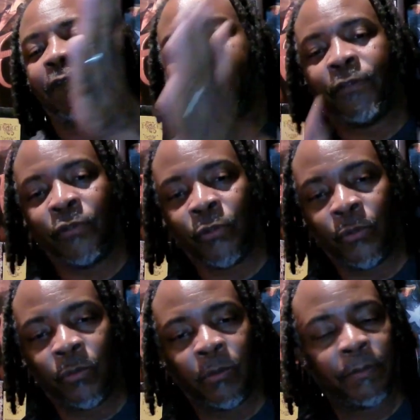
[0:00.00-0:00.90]
to
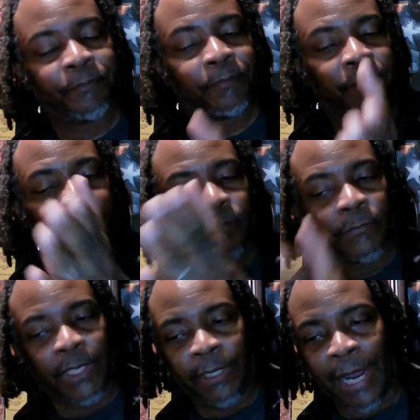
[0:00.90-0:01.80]
do
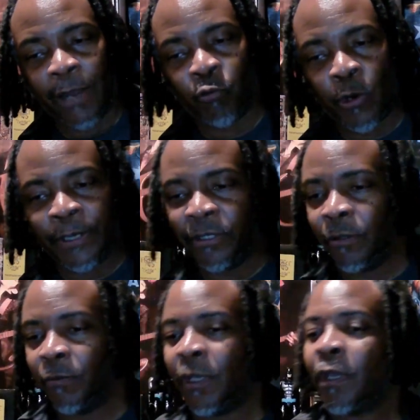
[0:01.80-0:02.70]
an I Want
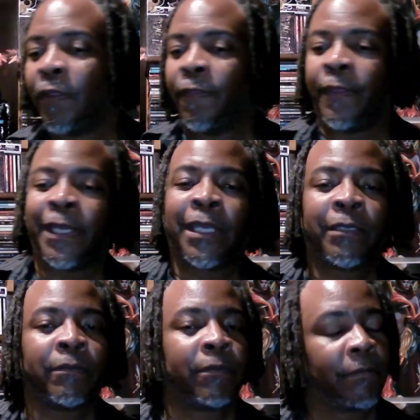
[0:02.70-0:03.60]
You.
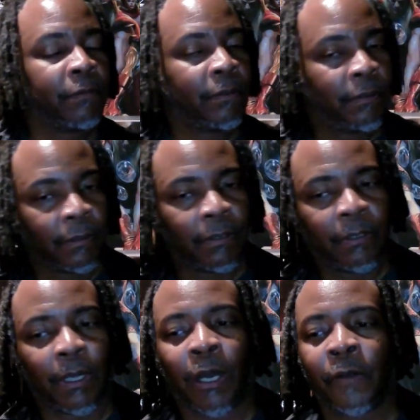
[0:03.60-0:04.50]
Then,
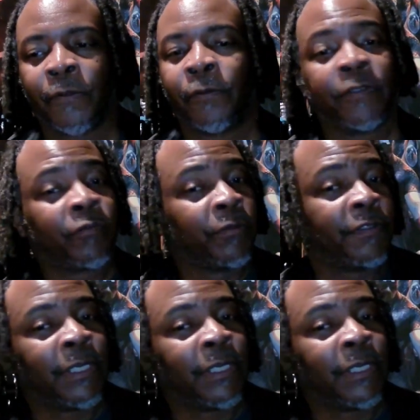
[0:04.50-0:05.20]
although this was